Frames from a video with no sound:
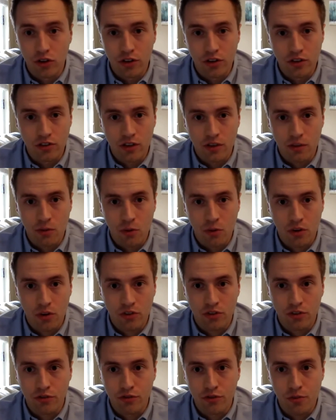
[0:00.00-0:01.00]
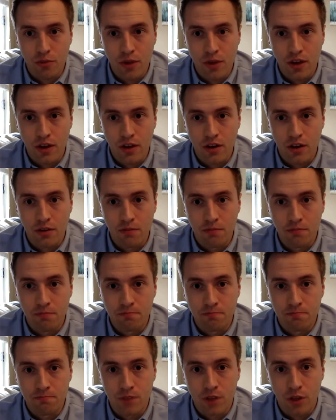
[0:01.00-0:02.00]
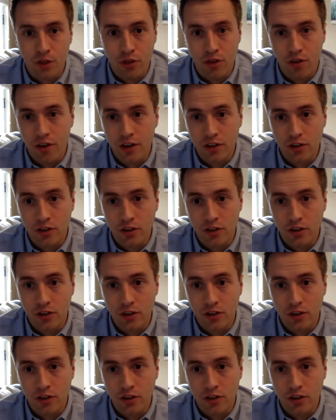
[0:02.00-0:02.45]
the same question from a Theriac